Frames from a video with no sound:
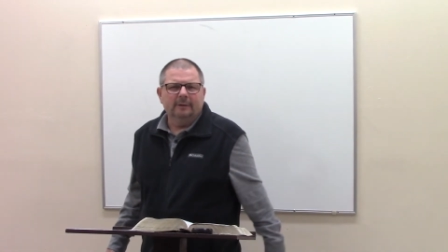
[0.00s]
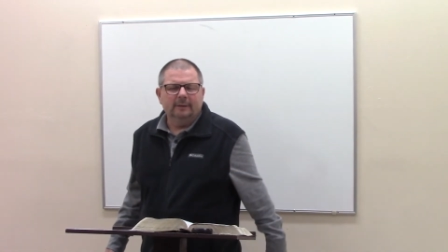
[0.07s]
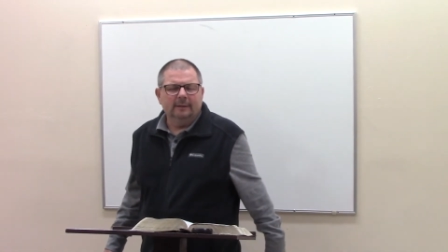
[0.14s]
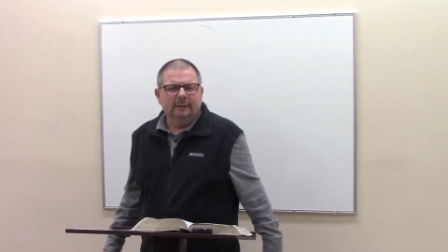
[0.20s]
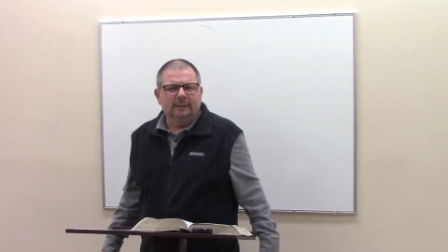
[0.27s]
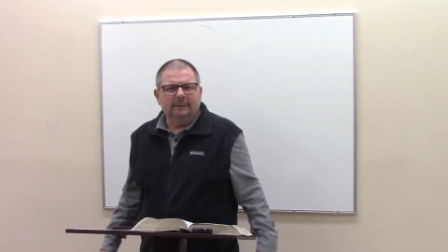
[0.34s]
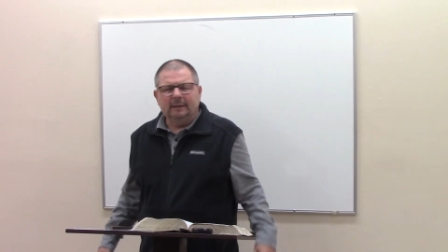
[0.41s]

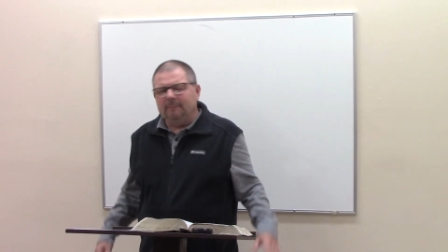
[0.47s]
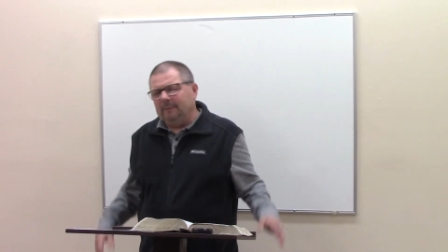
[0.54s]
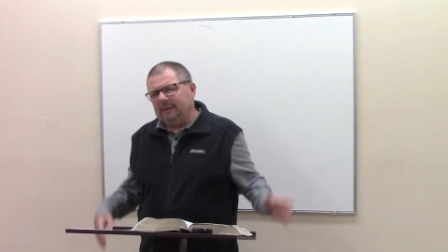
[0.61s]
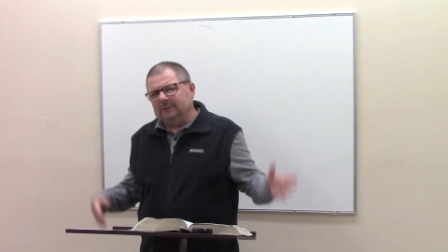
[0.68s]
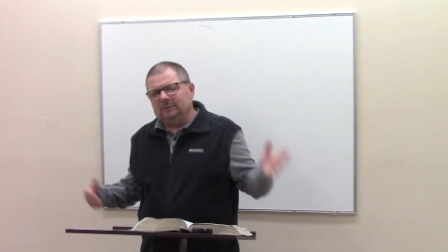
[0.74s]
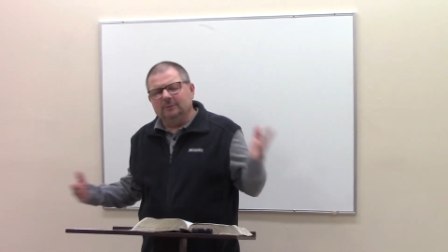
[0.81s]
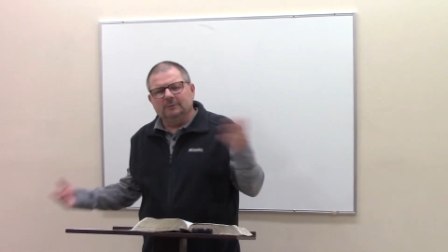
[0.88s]
Uh, that
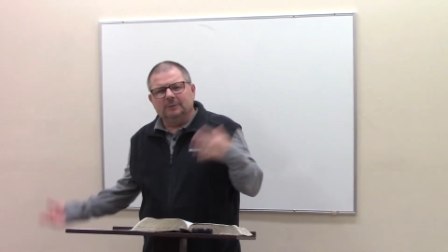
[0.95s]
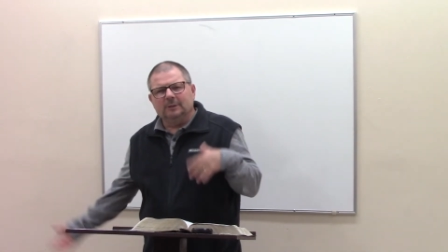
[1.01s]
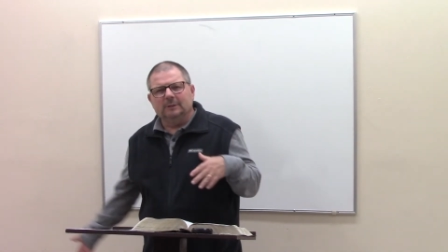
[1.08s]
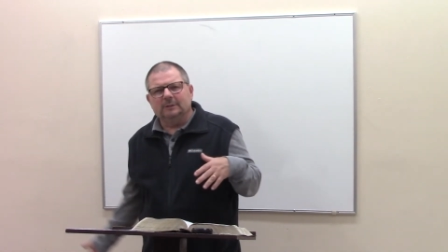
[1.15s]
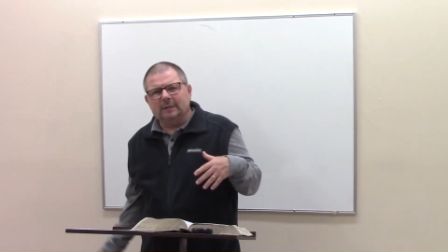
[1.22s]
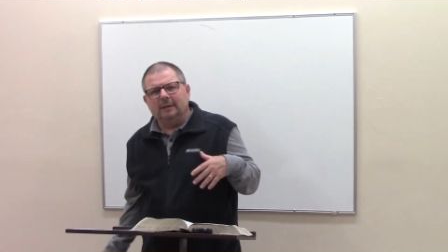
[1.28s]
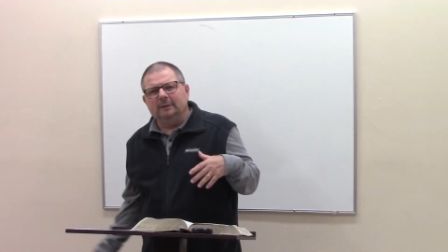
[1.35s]
makes no
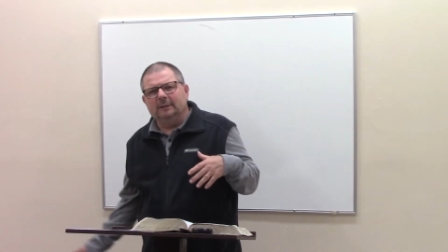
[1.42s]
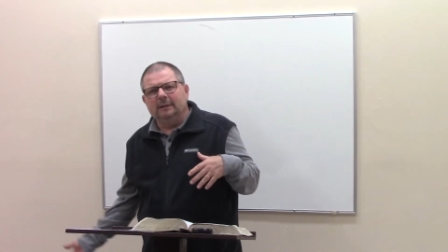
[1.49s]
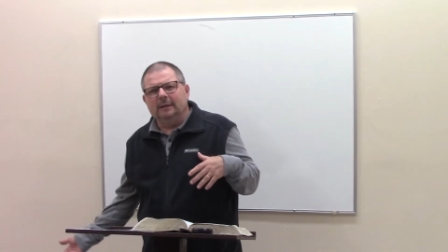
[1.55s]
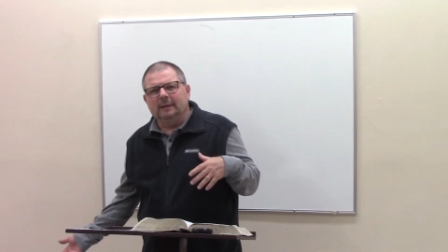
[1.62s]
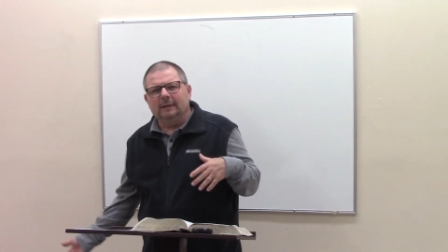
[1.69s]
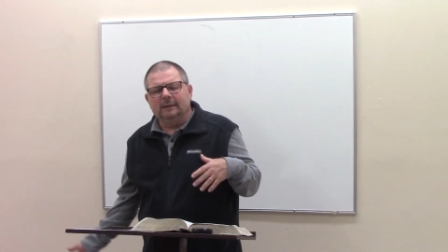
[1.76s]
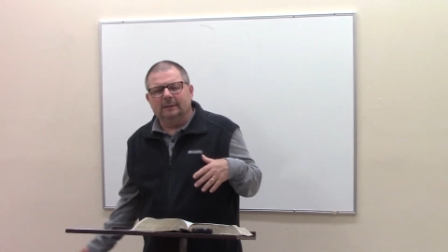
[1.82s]
sense. How did
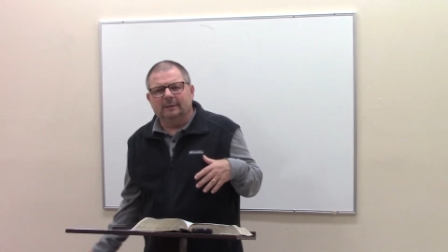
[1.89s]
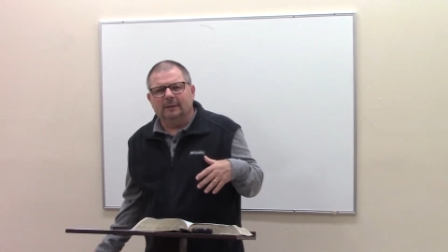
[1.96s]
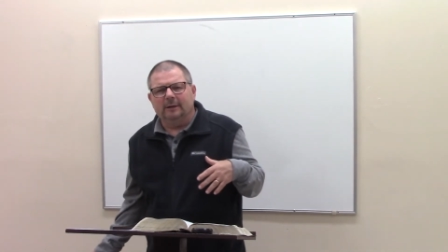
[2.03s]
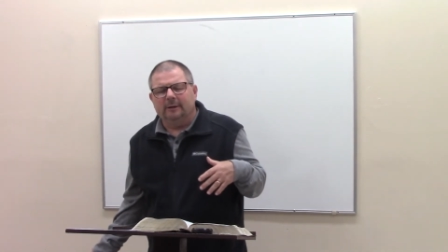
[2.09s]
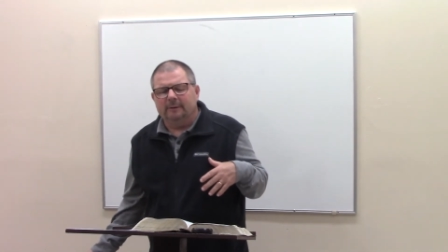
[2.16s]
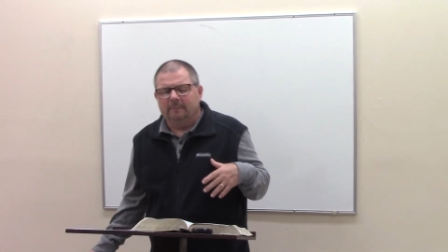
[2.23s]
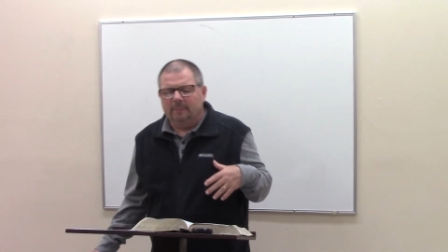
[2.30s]
they get
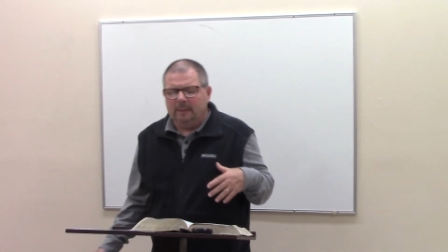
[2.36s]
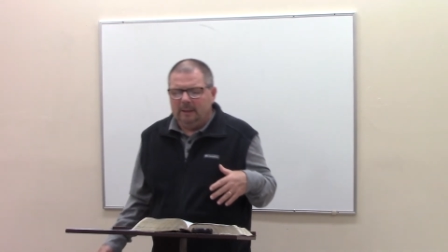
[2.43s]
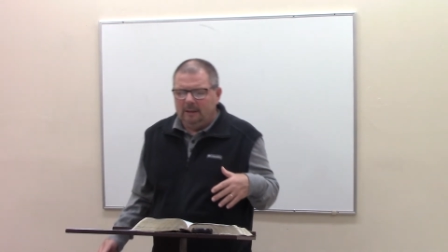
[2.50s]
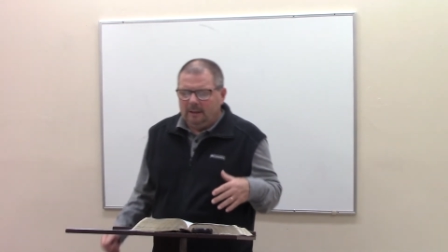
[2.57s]
there?